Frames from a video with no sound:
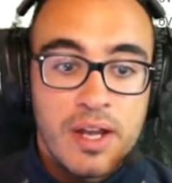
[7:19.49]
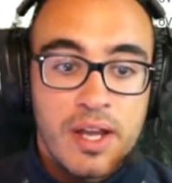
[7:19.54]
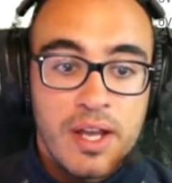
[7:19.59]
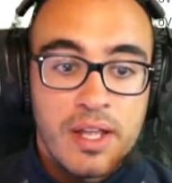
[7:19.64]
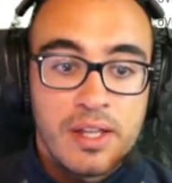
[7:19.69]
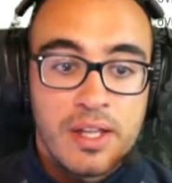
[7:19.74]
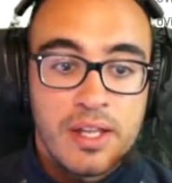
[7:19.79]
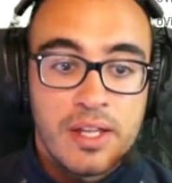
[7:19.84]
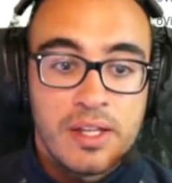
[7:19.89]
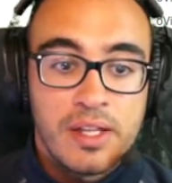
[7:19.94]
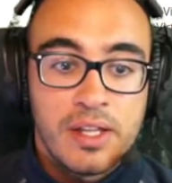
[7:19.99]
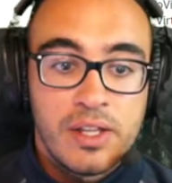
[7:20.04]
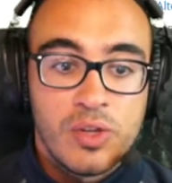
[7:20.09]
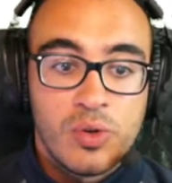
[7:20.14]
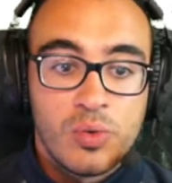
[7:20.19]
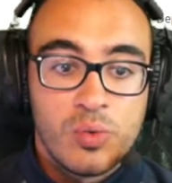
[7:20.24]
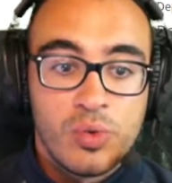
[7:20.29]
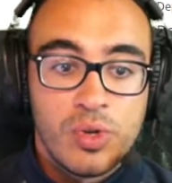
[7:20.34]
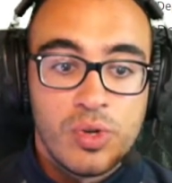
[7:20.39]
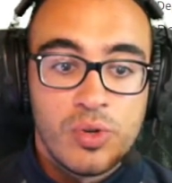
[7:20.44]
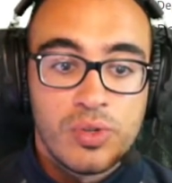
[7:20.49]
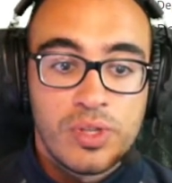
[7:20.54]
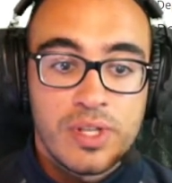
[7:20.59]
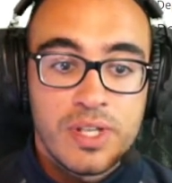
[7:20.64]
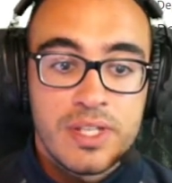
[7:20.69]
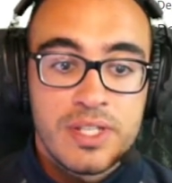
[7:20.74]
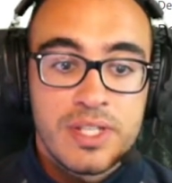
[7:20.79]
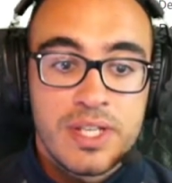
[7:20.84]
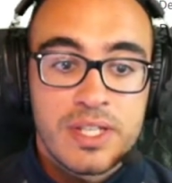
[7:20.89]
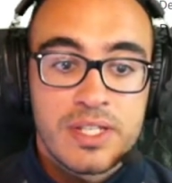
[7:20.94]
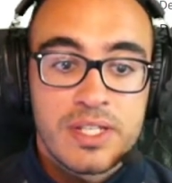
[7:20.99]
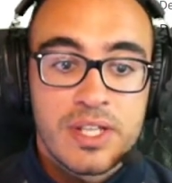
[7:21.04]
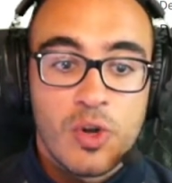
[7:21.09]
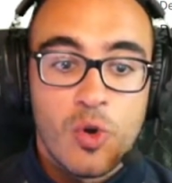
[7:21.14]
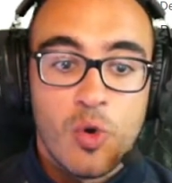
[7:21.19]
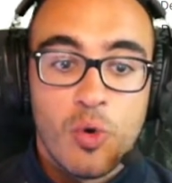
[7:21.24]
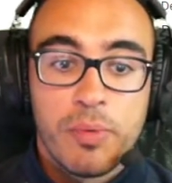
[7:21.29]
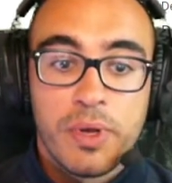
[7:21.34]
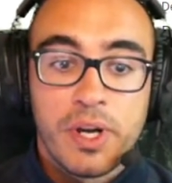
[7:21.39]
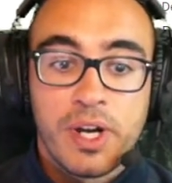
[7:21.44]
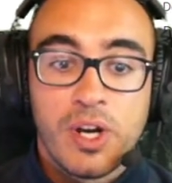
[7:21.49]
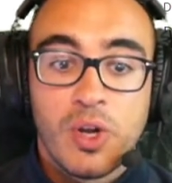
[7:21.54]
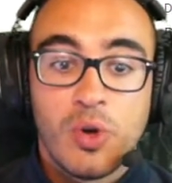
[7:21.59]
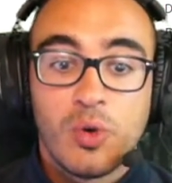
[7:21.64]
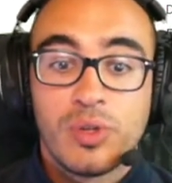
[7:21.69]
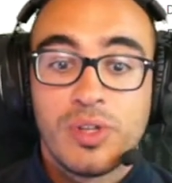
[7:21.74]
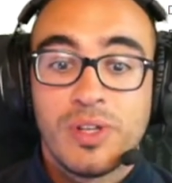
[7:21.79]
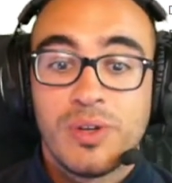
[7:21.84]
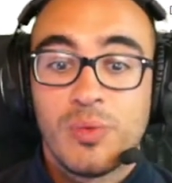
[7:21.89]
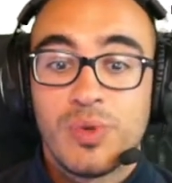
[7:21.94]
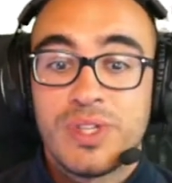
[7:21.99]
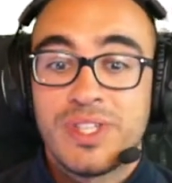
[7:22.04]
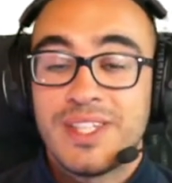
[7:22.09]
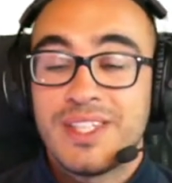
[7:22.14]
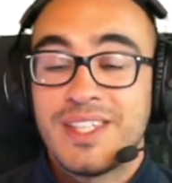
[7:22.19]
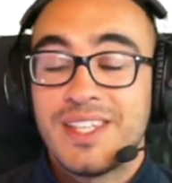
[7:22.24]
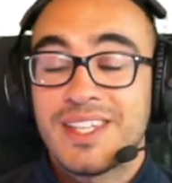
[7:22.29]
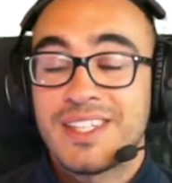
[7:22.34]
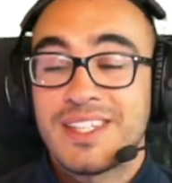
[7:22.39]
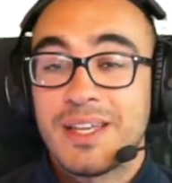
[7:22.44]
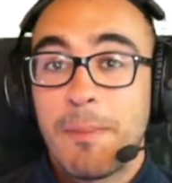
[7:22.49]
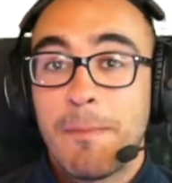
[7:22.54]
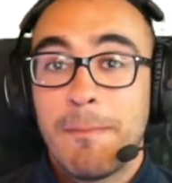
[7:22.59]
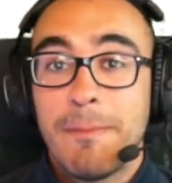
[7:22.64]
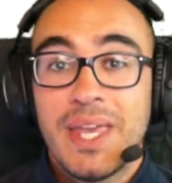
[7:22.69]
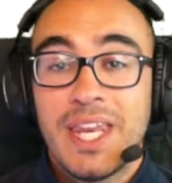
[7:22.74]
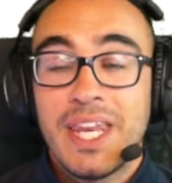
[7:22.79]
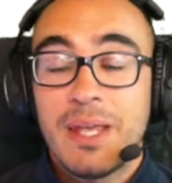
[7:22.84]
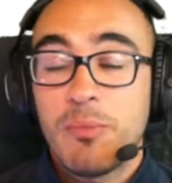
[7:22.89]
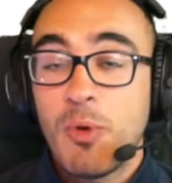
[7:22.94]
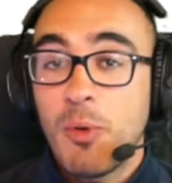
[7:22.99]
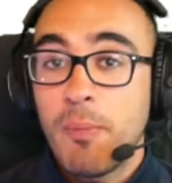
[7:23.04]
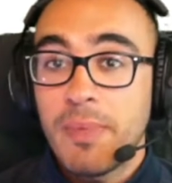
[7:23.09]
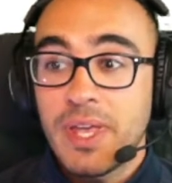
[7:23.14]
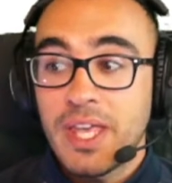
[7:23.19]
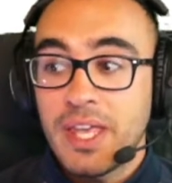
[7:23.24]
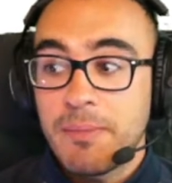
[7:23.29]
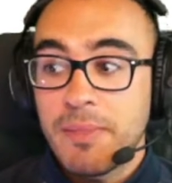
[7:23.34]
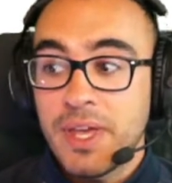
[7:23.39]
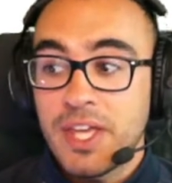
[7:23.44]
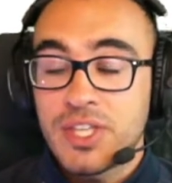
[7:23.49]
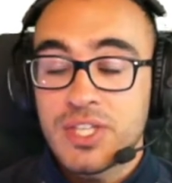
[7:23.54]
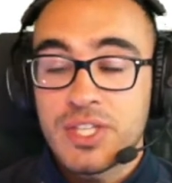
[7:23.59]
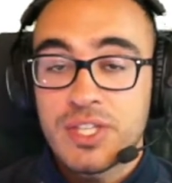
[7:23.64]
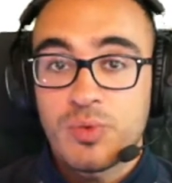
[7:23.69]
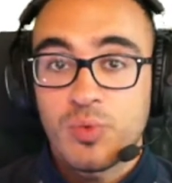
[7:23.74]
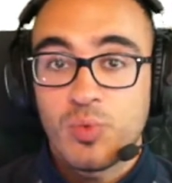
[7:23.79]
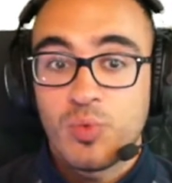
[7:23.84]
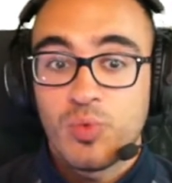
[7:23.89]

and then the download is just the oVirt node, which is just a minimum image